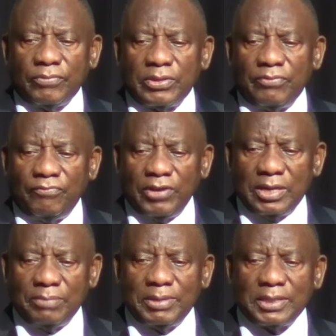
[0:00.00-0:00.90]
for the
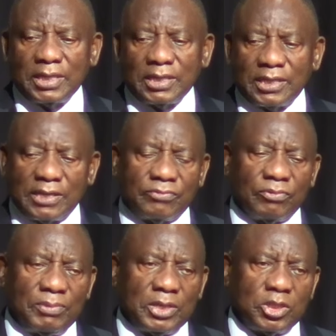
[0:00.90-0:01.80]
fundamental
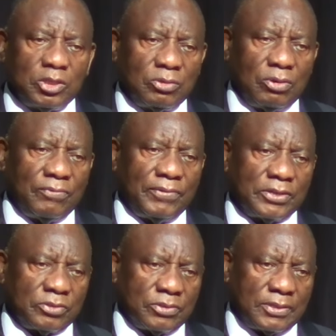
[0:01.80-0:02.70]
transformation of
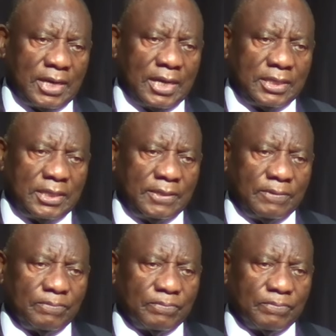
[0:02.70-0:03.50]
our society.